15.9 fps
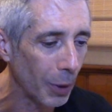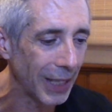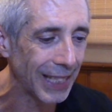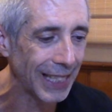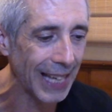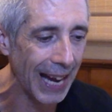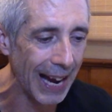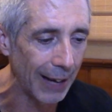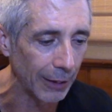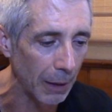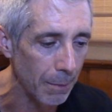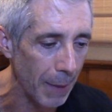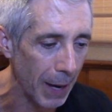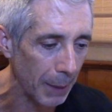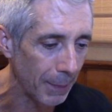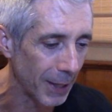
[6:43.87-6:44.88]
it down and
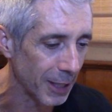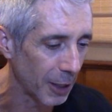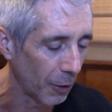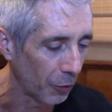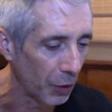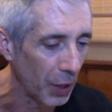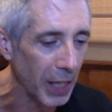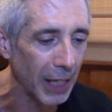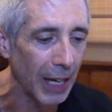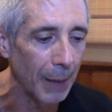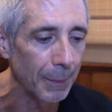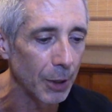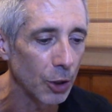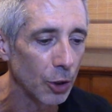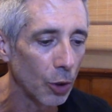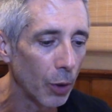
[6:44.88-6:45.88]
make myself think I'm
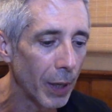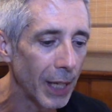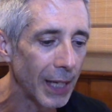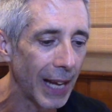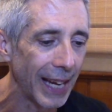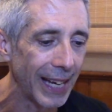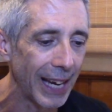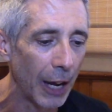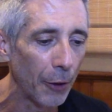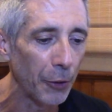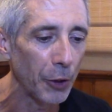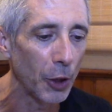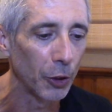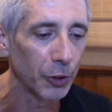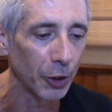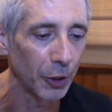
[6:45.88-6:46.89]
enjoying a healthy
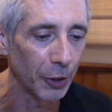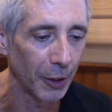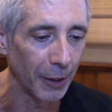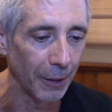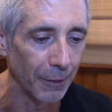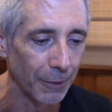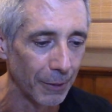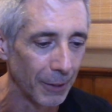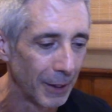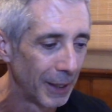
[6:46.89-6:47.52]
alternative.